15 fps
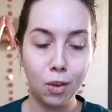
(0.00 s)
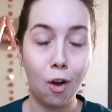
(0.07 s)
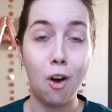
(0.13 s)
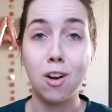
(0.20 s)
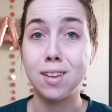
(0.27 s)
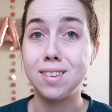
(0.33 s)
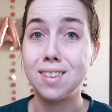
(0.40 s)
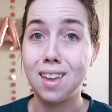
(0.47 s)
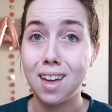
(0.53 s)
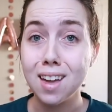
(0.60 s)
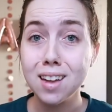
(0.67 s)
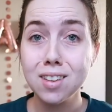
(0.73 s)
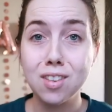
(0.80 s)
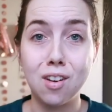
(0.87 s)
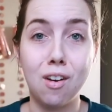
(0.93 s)
on
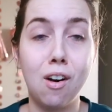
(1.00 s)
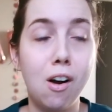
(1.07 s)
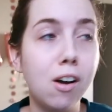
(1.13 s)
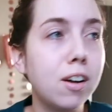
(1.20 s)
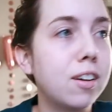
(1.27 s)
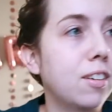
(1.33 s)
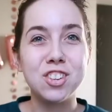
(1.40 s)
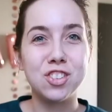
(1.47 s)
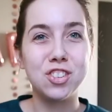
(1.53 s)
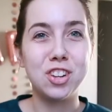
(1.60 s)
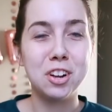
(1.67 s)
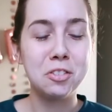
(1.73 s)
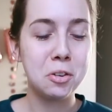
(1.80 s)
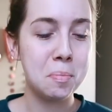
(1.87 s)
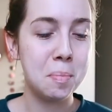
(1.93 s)
TikTok. It's just
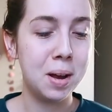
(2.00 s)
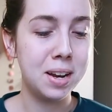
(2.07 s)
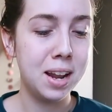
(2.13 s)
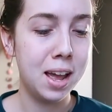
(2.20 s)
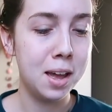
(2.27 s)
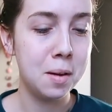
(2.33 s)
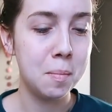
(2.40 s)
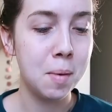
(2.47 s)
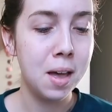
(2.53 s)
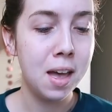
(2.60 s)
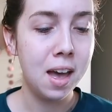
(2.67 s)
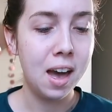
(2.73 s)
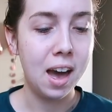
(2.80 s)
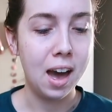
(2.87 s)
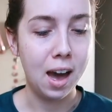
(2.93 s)
under my name,
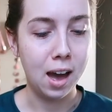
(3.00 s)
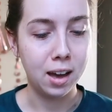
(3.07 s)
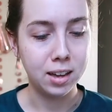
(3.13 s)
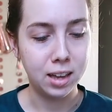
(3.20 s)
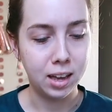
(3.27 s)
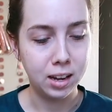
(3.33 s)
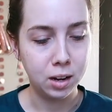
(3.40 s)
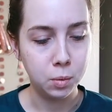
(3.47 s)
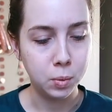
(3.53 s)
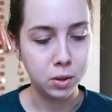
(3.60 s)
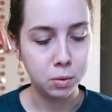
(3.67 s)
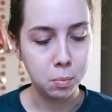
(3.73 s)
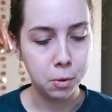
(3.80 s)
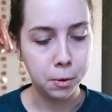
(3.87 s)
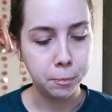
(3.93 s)
at Katie
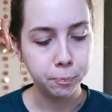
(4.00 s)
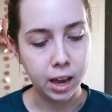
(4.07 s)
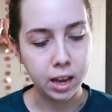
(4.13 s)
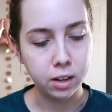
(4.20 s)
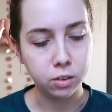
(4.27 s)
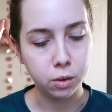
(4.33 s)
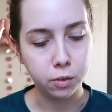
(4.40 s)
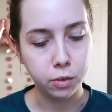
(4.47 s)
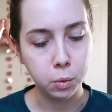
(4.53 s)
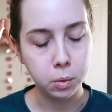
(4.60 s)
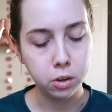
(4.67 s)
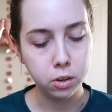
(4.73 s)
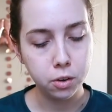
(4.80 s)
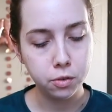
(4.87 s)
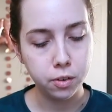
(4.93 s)
Wismer. And so if you
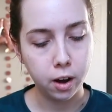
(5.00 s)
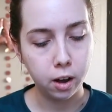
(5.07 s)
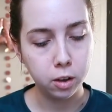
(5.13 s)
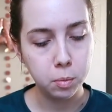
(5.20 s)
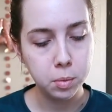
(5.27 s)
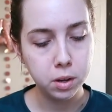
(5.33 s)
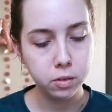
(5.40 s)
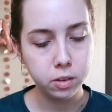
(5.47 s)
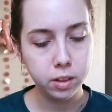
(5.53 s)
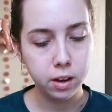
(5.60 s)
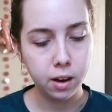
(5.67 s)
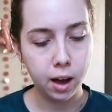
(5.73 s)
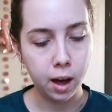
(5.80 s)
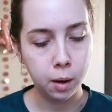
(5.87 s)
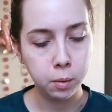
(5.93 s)
wanted to go follow me over
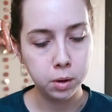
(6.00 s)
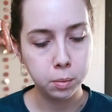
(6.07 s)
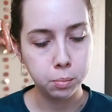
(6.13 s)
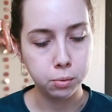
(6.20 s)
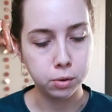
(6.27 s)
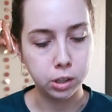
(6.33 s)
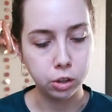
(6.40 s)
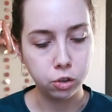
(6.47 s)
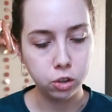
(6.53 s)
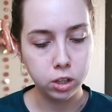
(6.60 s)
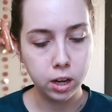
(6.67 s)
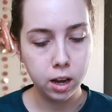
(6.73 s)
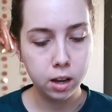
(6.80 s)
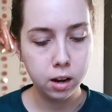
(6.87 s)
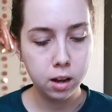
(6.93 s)
there, I would
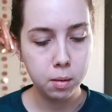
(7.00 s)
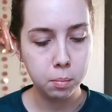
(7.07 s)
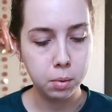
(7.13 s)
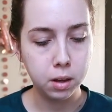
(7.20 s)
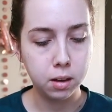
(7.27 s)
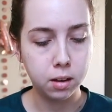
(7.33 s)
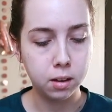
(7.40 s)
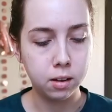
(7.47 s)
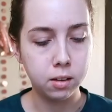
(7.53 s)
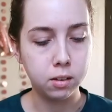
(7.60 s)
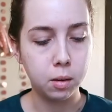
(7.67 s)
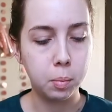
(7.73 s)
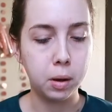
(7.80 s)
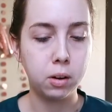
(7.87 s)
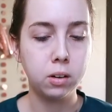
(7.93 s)
appreciate it because
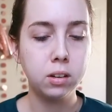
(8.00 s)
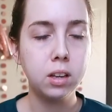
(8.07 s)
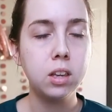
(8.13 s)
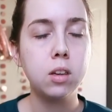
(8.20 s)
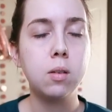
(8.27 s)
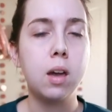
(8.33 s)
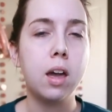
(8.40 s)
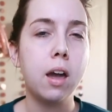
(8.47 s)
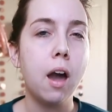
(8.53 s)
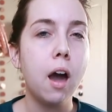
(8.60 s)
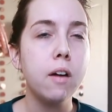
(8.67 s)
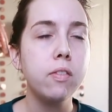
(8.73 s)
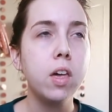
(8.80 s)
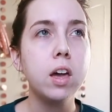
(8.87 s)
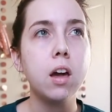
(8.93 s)
apparently you can't
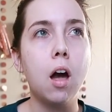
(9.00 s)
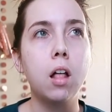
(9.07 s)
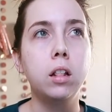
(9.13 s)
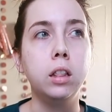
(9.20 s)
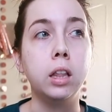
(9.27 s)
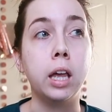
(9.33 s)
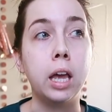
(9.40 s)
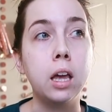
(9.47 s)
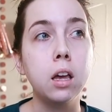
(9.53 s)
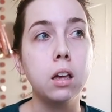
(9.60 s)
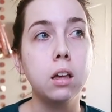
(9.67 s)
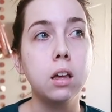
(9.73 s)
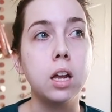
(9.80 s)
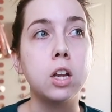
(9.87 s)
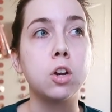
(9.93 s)
have like a
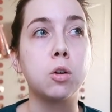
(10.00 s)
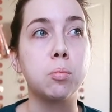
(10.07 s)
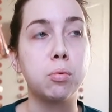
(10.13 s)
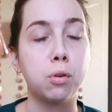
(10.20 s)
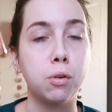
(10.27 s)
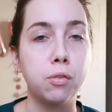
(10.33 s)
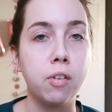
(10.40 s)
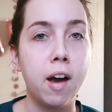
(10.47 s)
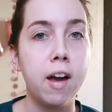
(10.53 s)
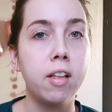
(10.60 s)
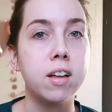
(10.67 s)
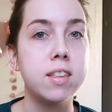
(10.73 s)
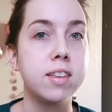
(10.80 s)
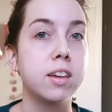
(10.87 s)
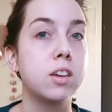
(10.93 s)
link in your profile
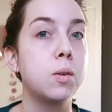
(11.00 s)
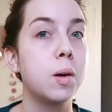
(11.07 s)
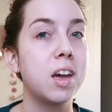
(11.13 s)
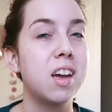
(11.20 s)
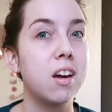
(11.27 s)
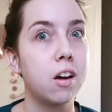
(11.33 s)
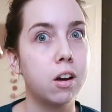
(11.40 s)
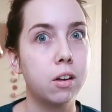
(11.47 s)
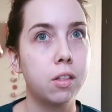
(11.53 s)
until you hit